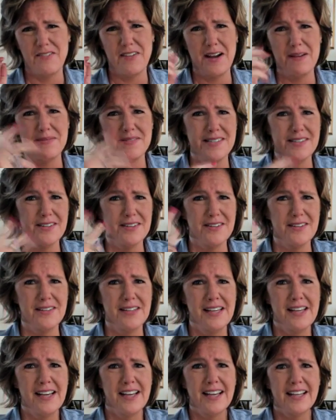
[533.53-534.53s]
I'm still
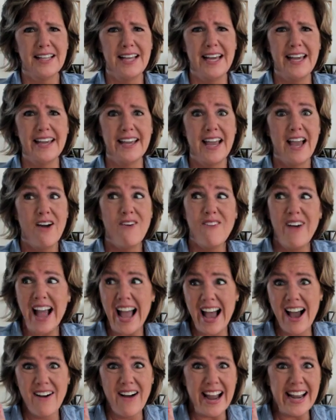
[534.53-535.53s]
like, wow,
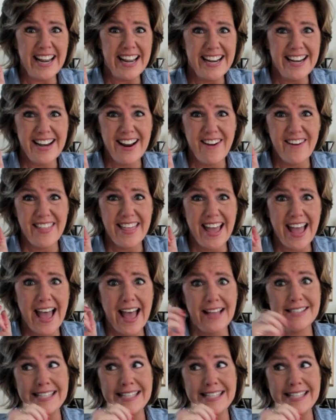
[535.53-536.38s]
I didn't know that.